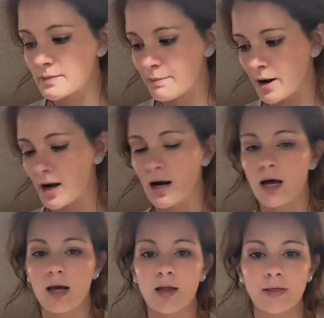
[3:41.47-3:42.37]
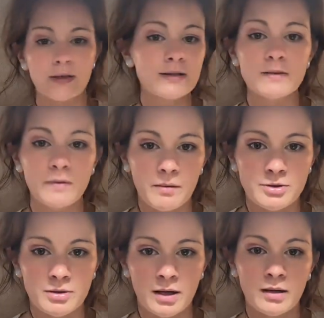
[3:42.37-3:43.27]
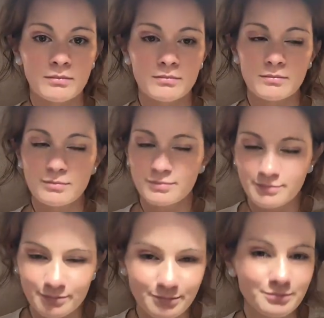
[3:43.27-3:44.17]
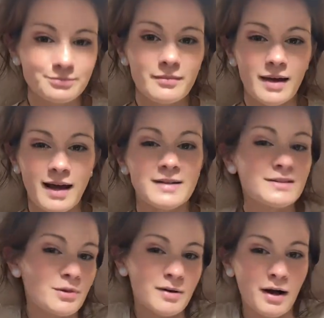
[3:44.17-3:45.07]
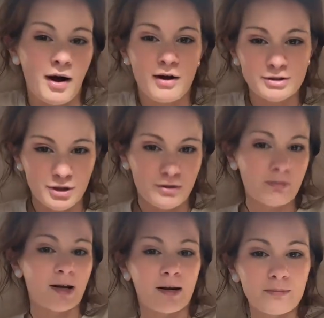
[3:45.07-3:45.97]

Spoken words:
But this is what I'm doing, and it's going to work out. I'll show you in a minute.